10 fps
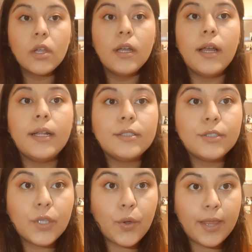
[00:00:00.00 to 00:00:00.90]
And
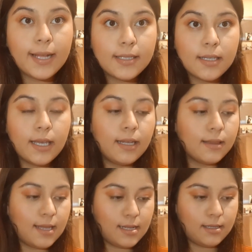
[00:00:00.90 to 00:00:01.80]
so that's it.
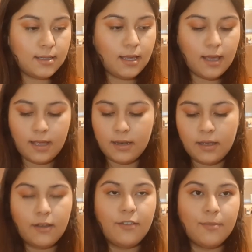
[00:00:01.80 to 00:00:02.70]
That's the end
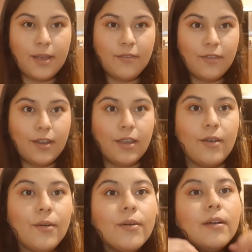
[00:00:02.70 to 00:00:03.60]
of my
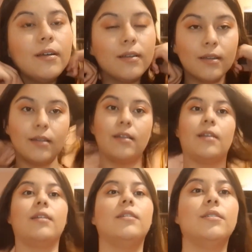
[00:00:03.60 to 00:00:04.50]
video.
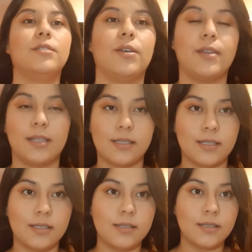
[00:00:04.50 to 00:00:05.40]
So
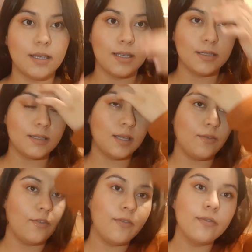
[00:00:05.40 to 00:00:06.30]
this is
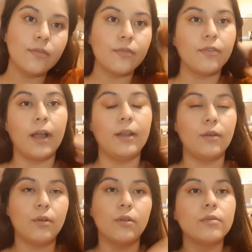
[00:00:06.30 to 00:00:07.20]
the
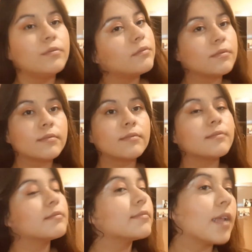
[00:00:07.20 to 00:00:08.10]
final
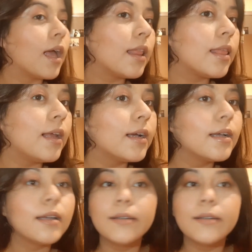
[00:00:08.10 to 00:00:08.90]
look.